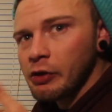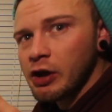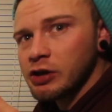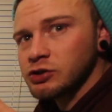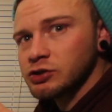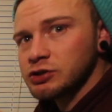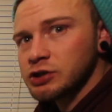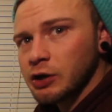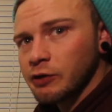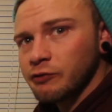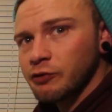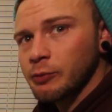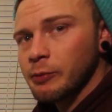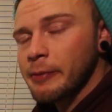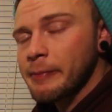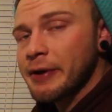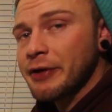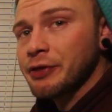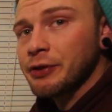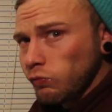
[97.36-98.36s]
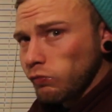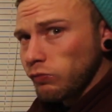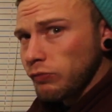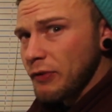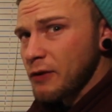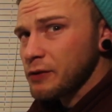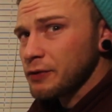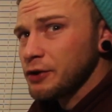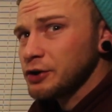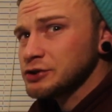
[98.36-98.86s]
I shouldn't talk food in my
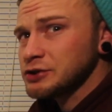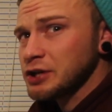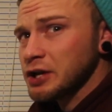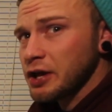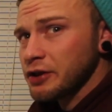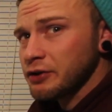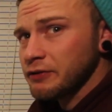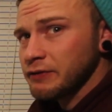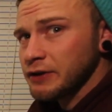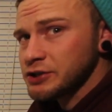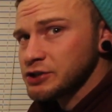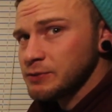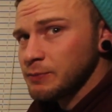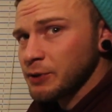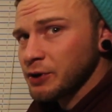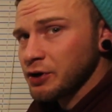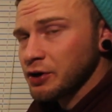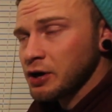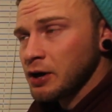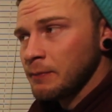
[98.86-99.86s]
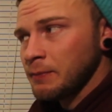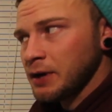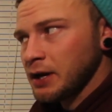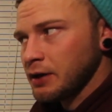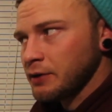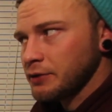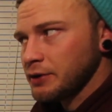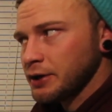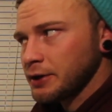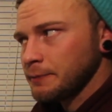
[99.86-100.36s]
mouth. There's another veggie burger company
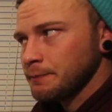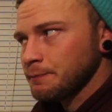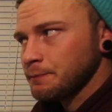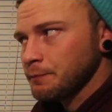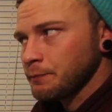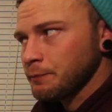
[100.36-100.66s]
out there